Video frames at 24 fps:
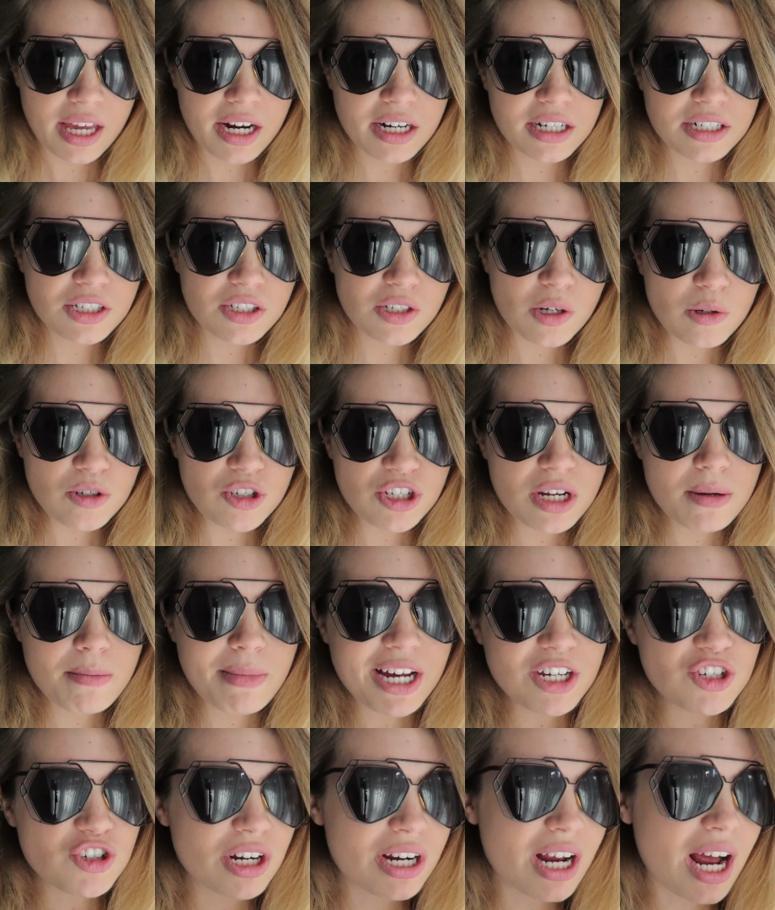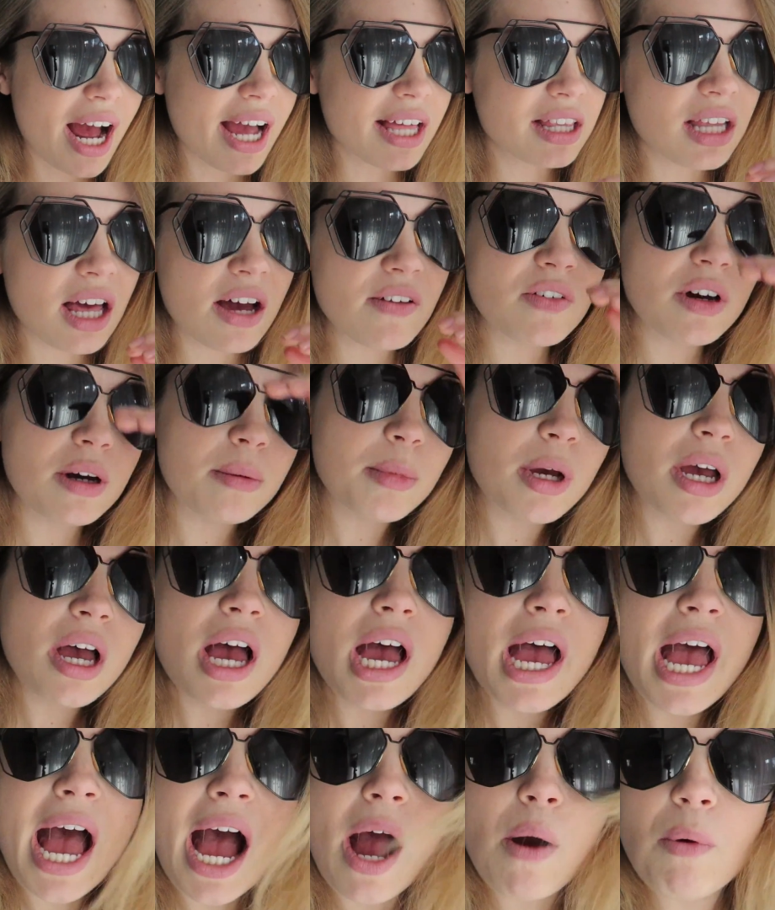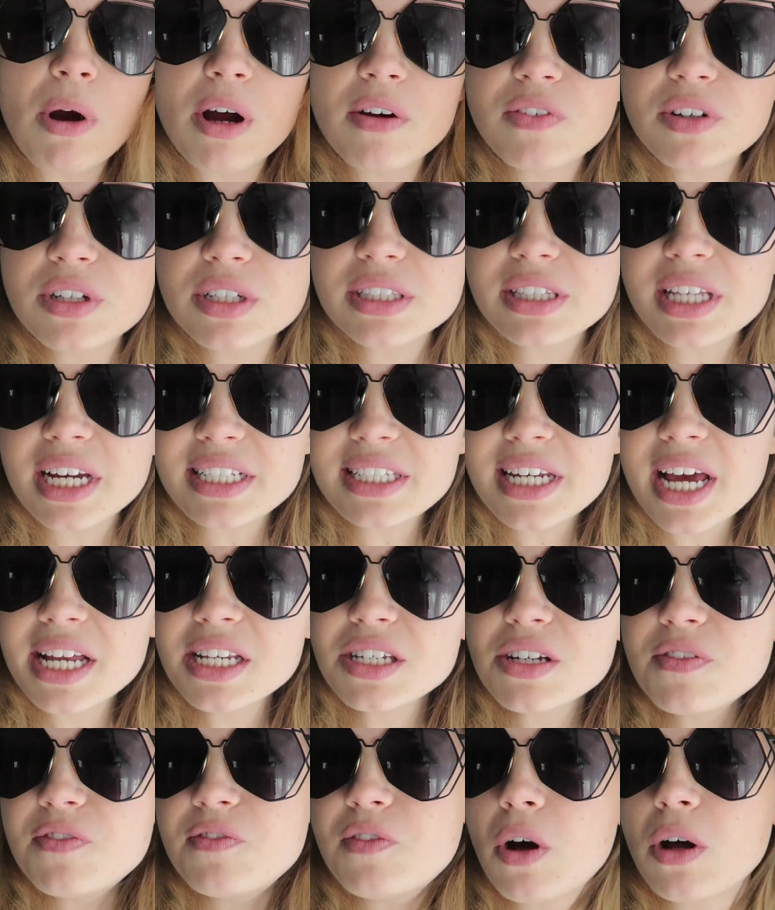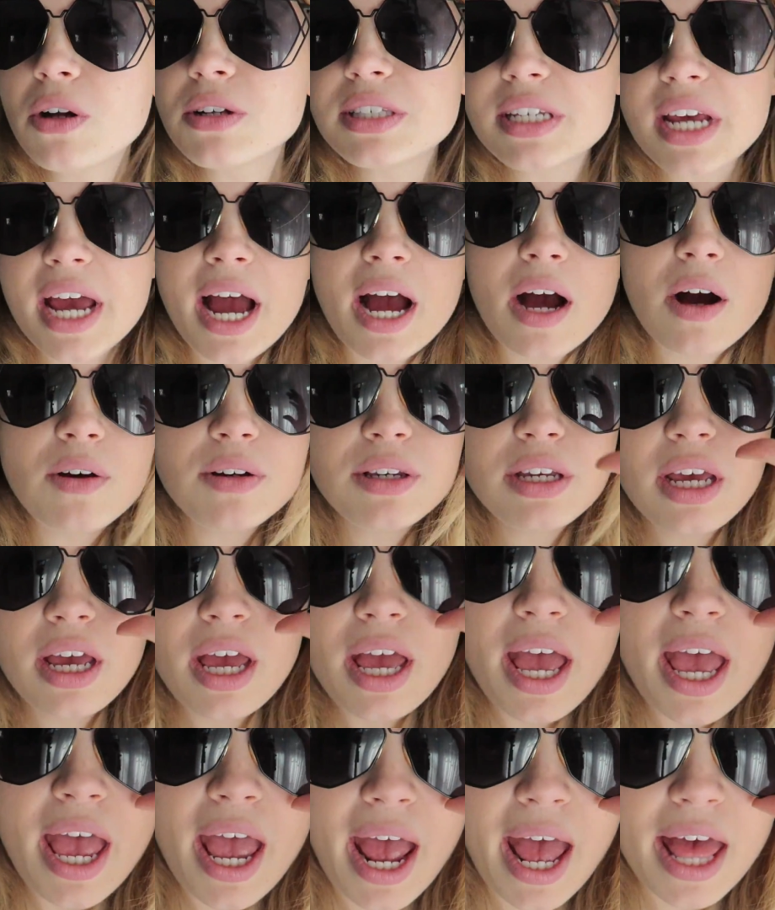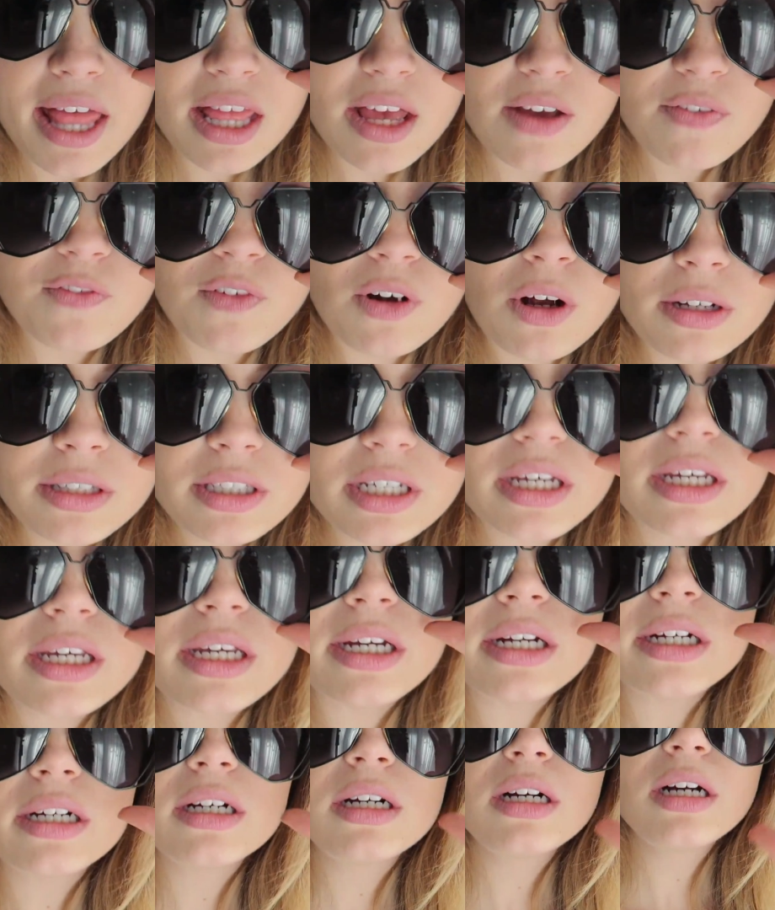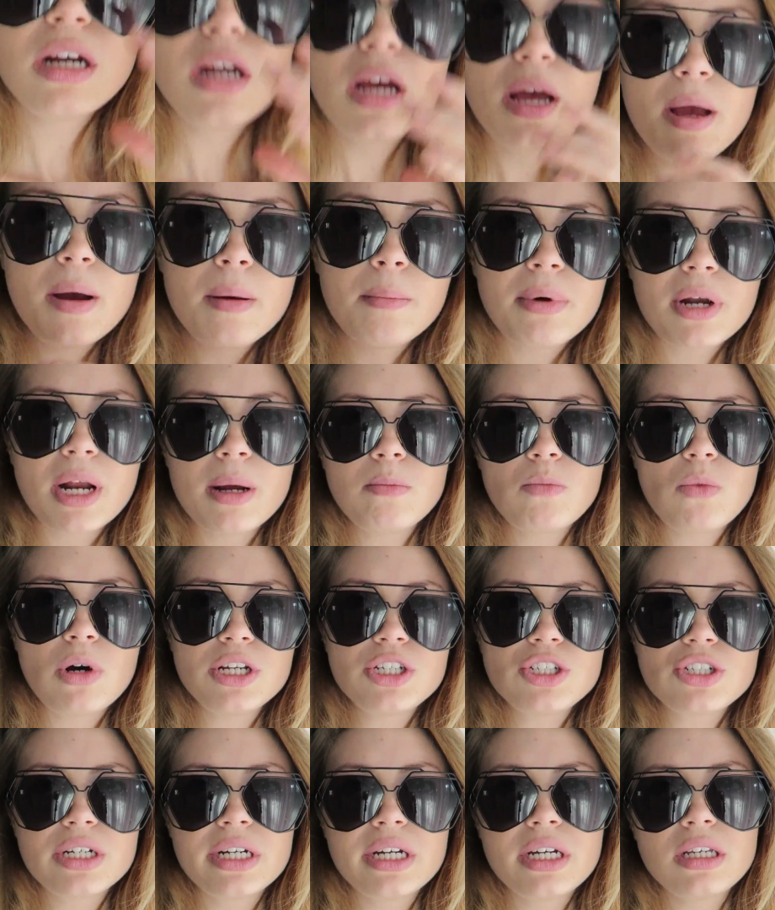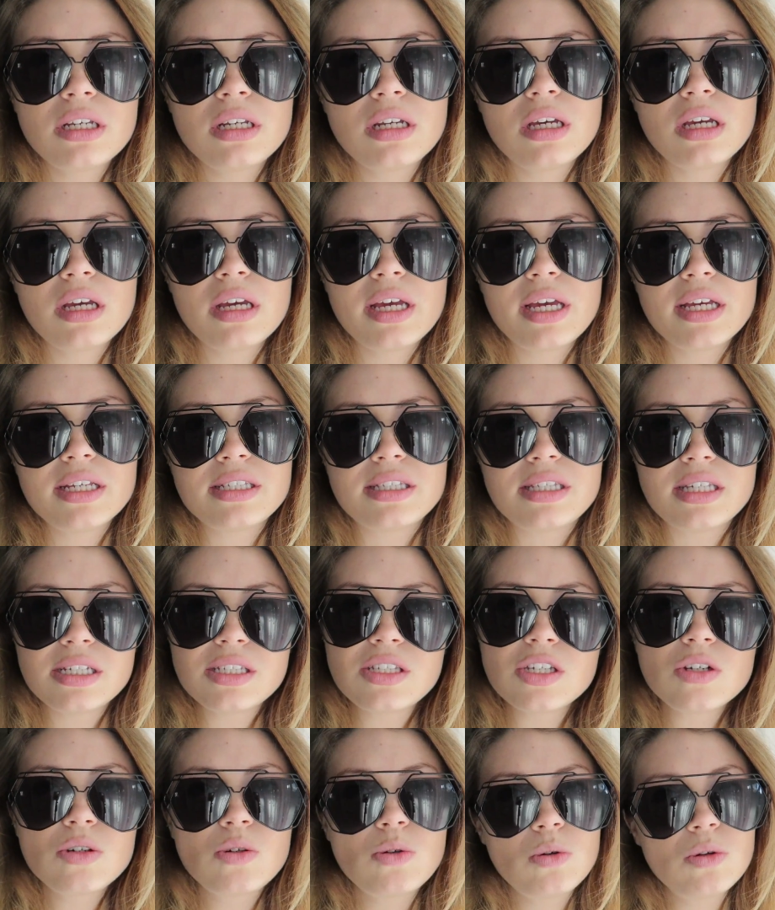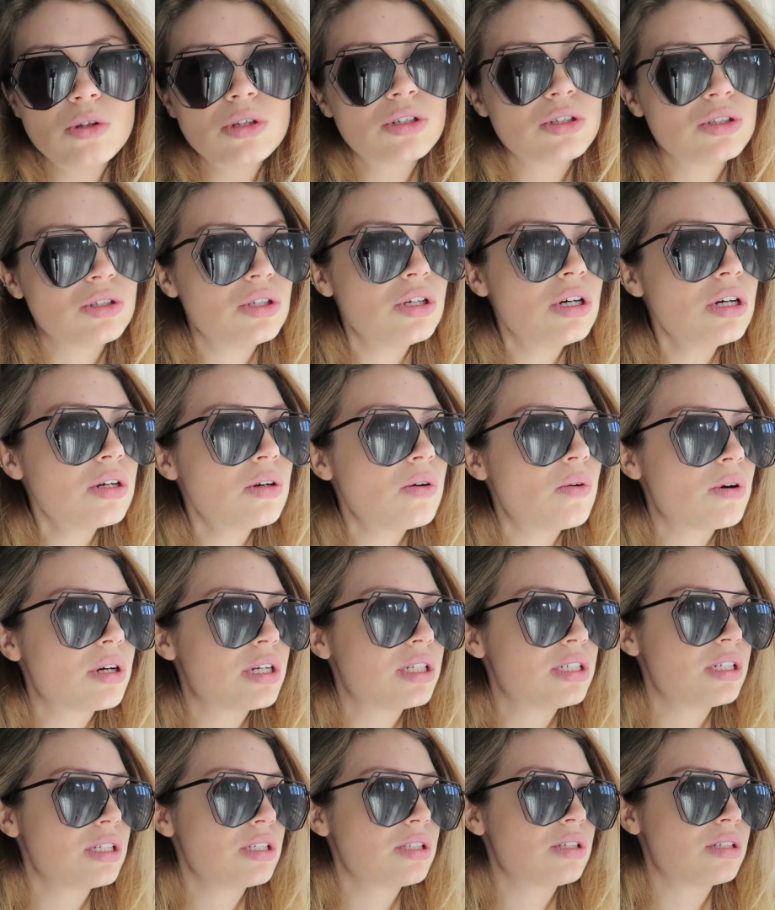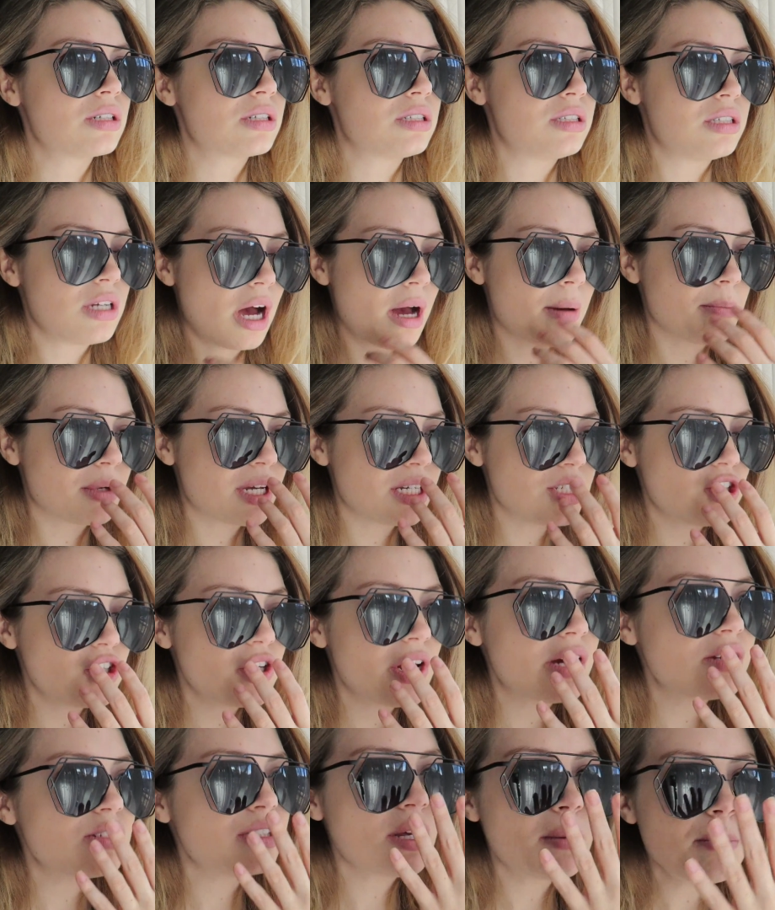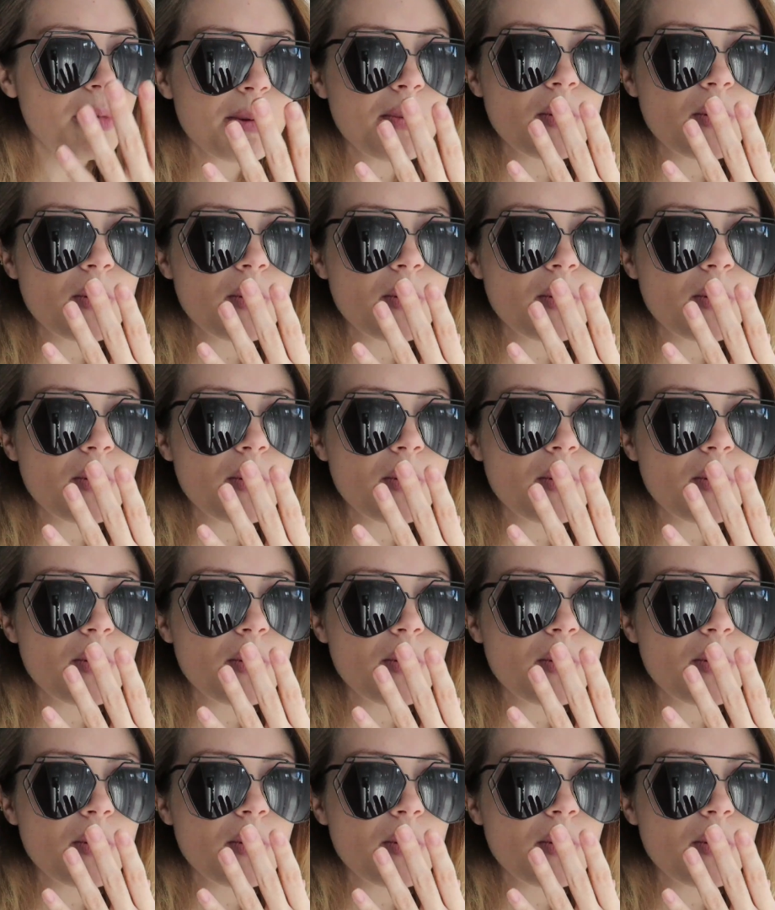They are so geometric, I love them. However, they tend to fall down and they fall to here, but I'm wondering is this a cooler look or does this look dumb? Because you know, some